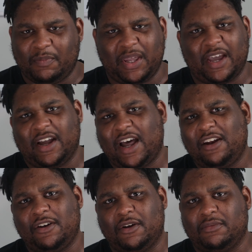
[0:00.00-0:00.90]
yeah, I
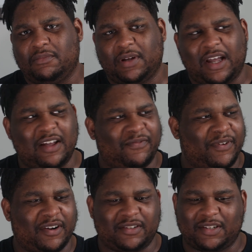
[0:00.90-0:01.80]
don't know. I'll
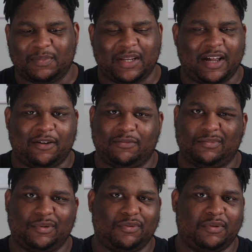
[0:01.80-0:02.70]
figure something out.
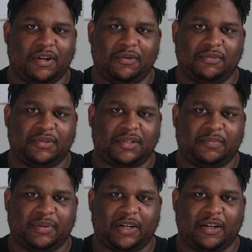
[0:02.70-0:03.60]
Who knows?
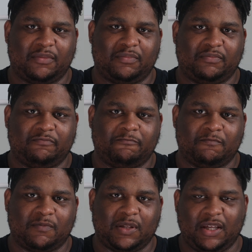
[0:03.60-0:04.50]
But
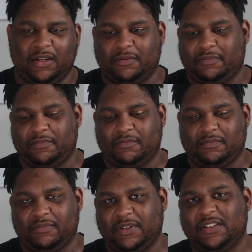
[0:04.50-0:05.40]
yeah,
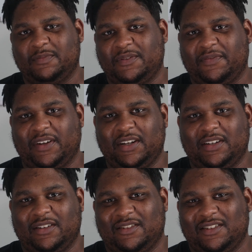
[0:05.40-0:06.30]
this has been fun.
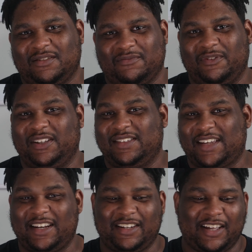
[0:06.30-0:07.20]
I'm really
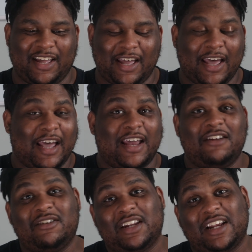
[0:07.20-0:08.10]
excited. And
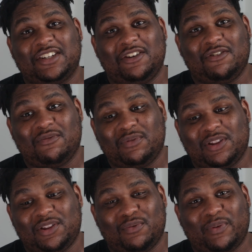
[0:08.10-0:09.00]
now I can actually get on
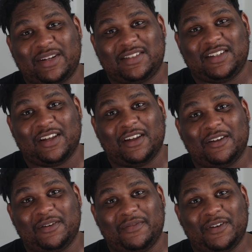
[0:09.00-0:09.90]
with the rest
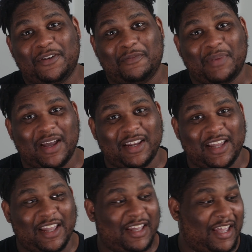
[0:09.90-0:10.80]
of my
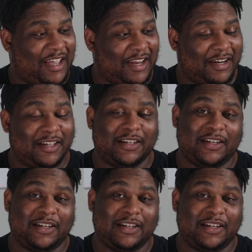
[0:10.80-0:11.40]
day and